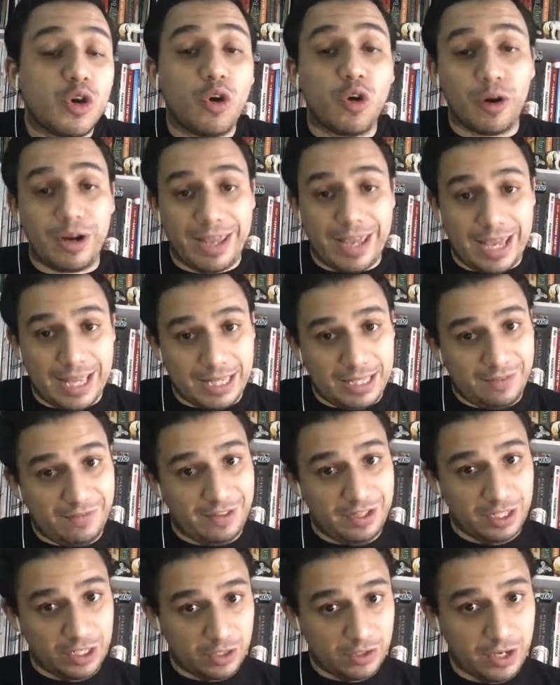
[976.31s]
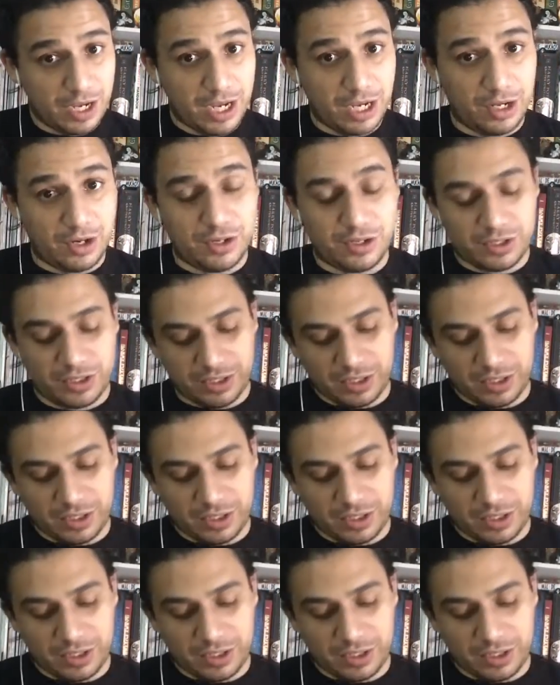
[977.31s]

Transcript: or elephant trainers.